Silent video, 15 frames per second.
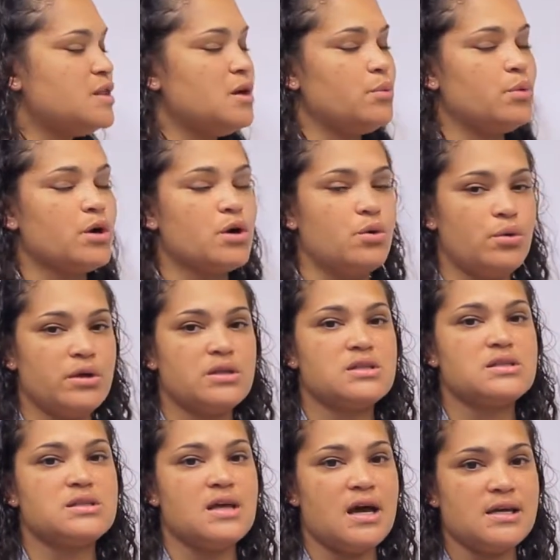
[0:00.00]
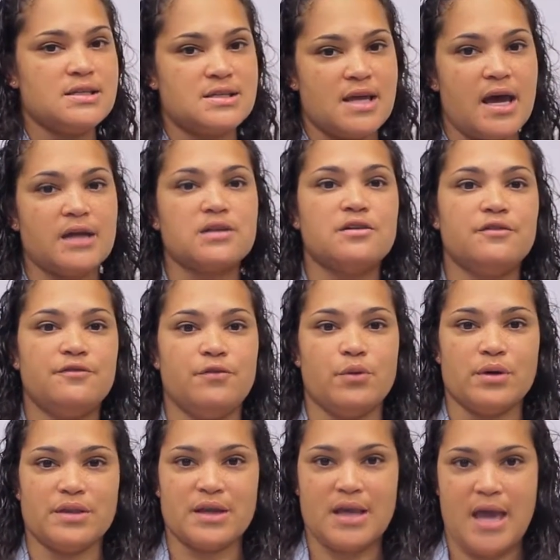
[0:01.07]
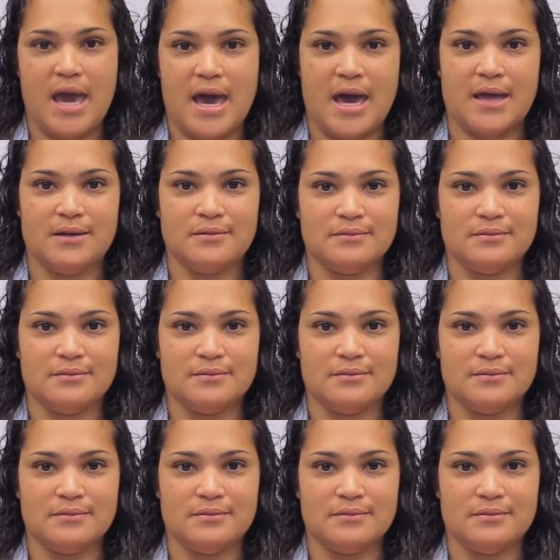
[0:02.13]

that we're going to dissect for the cat.